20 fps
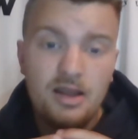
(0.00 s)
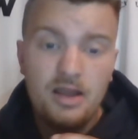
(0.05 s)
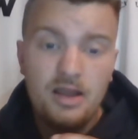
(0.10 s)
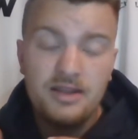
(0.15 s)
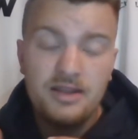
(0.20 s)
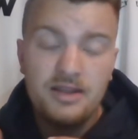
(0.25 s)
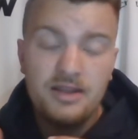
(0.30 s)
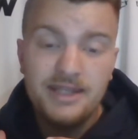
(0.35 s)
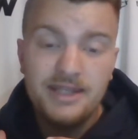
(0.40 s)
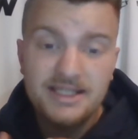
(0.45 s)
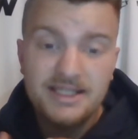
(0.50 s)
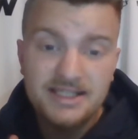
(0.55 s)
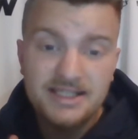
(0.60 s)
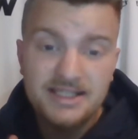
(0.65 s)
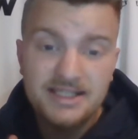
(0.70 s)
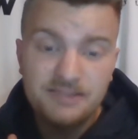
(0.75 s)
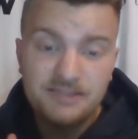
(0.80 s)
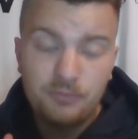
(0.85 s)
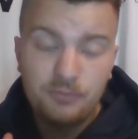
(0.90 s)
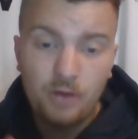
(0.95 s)
This is
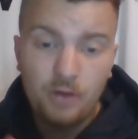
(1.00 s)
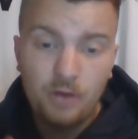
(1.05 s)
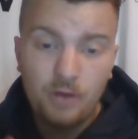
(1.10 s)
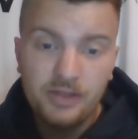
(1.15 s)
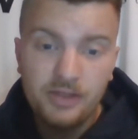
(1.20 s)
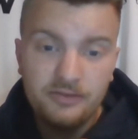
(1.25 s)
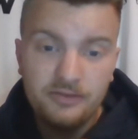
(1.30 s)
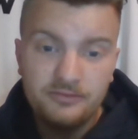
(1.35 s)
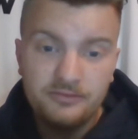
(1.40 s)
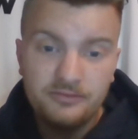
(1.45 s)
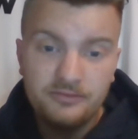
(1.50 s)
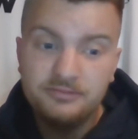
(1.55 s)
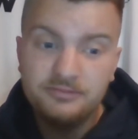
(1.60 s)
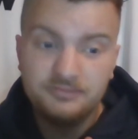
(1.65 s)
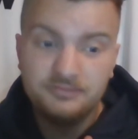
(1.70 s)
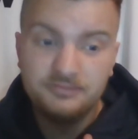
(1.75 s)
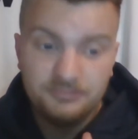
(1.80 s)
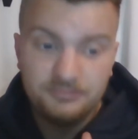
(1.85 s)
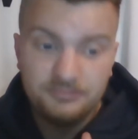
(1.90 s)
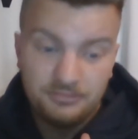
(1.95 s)
probably
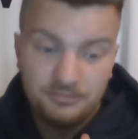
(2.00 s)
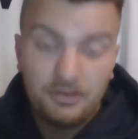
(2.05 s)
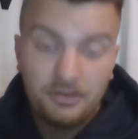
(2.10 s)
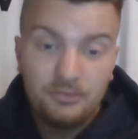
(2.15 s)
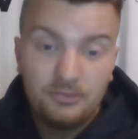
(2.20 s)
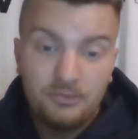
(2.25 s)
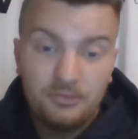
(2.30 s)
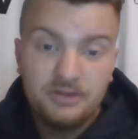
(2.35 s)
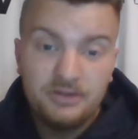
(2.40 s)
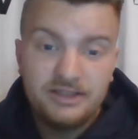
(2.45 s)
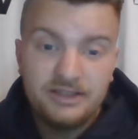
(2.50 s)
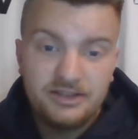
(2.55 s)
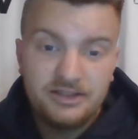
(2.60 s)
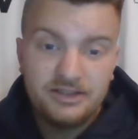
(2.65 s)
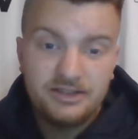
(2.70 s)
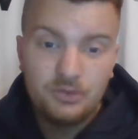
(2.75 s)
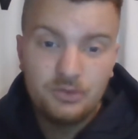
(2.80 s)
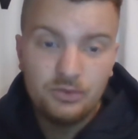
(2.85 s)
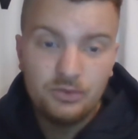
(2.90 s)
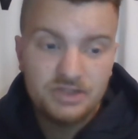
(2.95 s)
a really
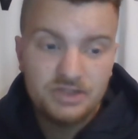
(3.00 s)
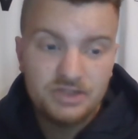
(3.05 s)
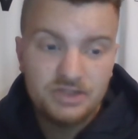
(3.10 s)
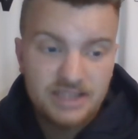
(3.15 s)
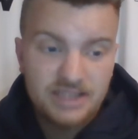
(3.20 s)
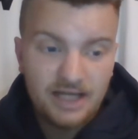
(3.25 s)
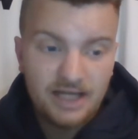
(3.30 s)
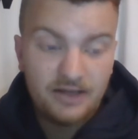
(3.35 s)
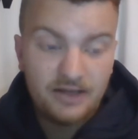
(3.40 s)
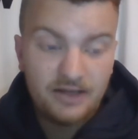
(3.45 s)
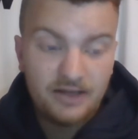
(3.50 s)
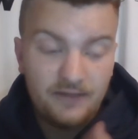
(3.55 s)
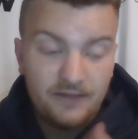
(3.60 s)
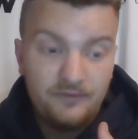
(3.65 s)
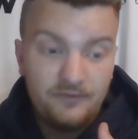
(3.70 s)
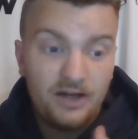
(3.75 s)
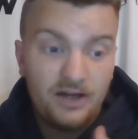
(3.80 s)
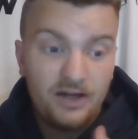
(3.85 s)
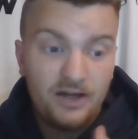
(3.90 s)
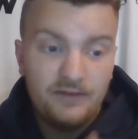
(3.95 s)
cool stat I
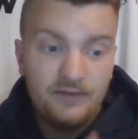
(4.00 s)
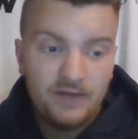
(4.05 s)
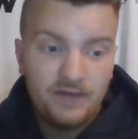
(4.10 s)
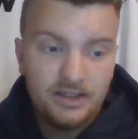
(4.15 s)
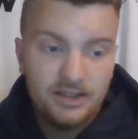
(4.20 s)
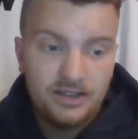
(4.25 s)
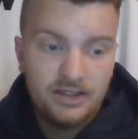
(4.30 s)
find here.